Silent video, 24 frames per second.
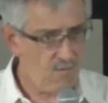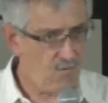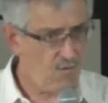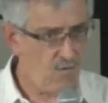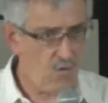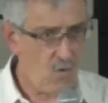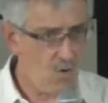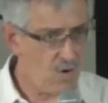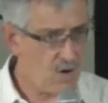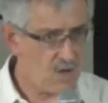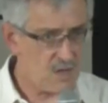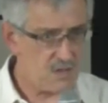
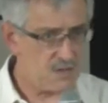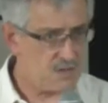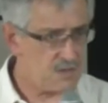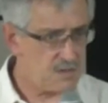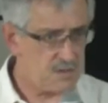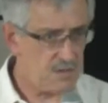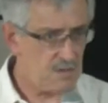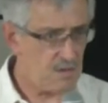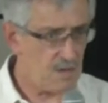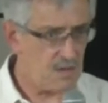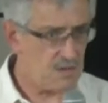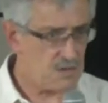for
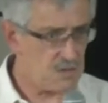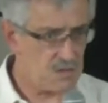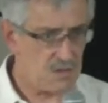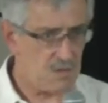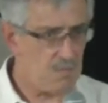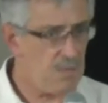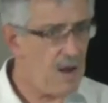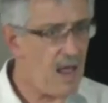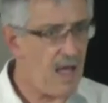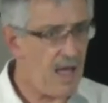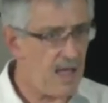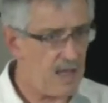its
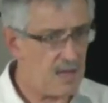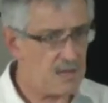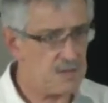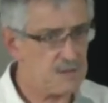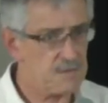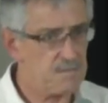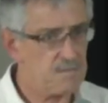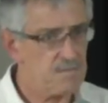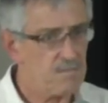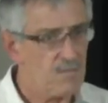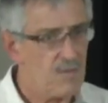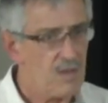
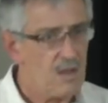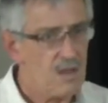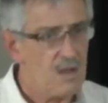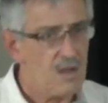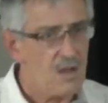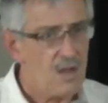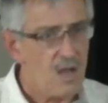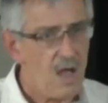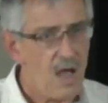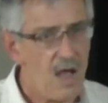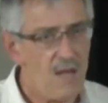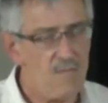suppliers.
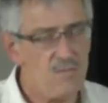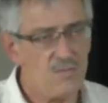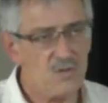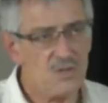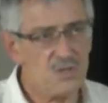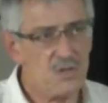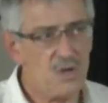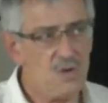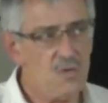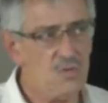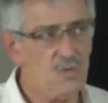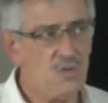And
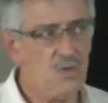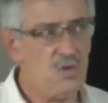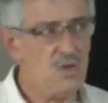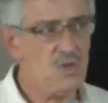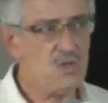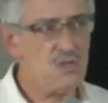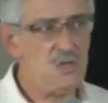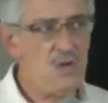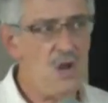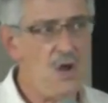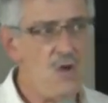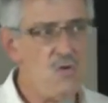so
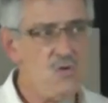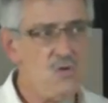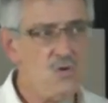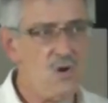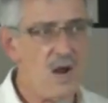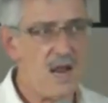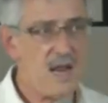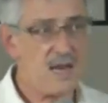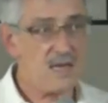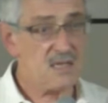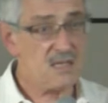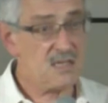there's no
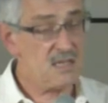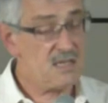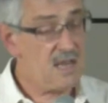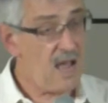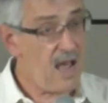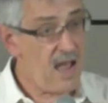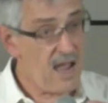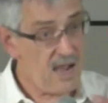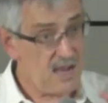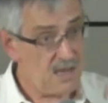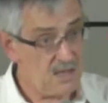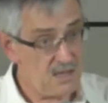great
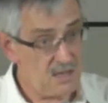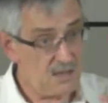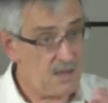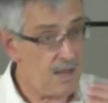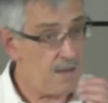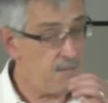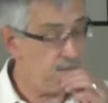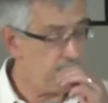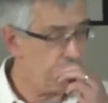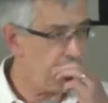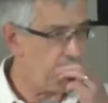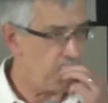science,
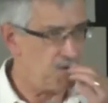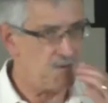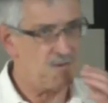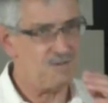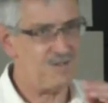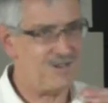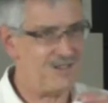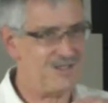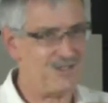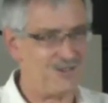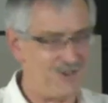I'm sorry, there is